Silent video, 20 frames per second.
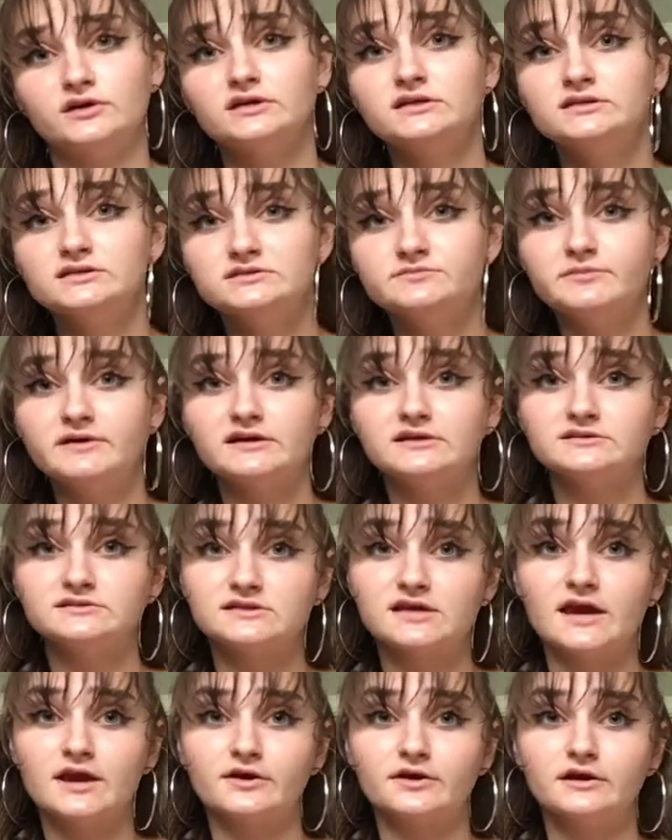It is big and
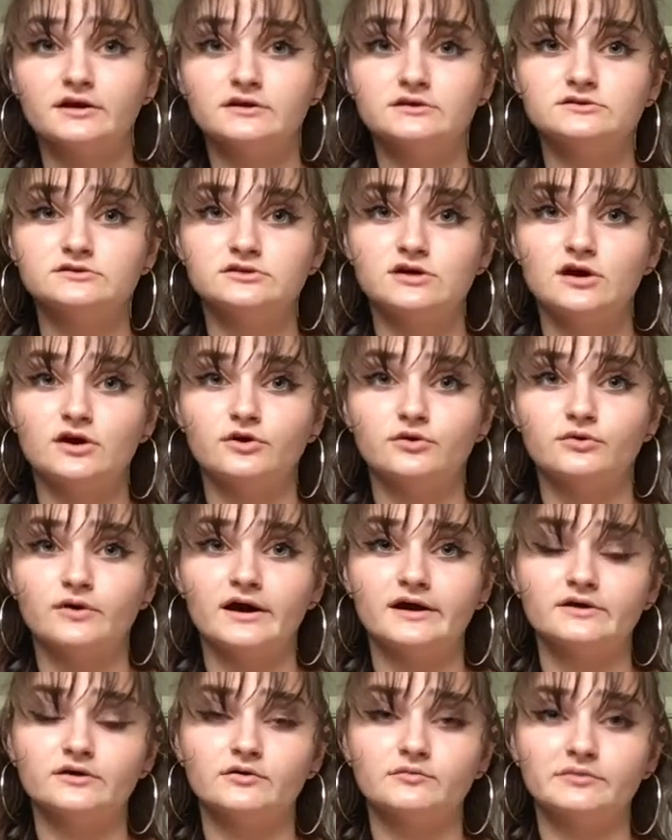scary, so
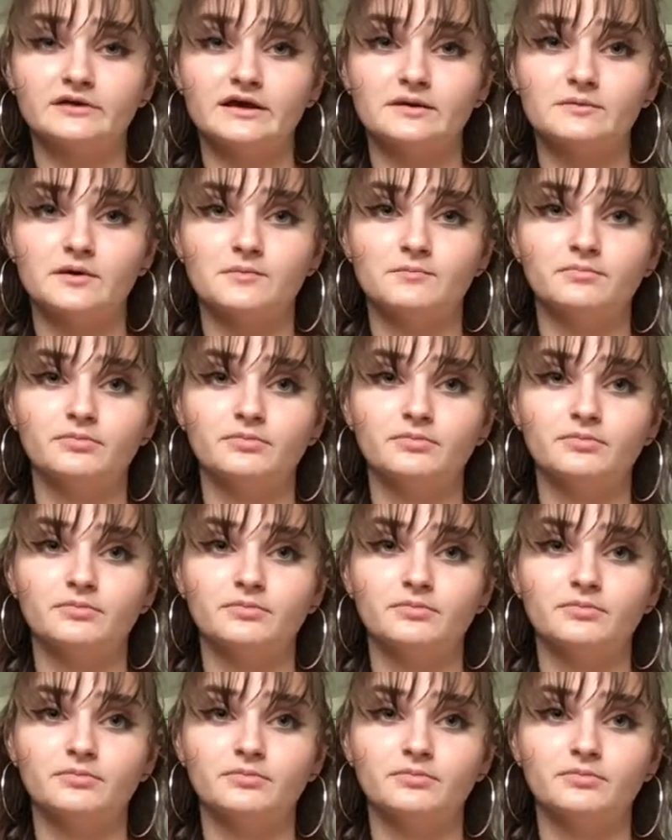I don't blame him.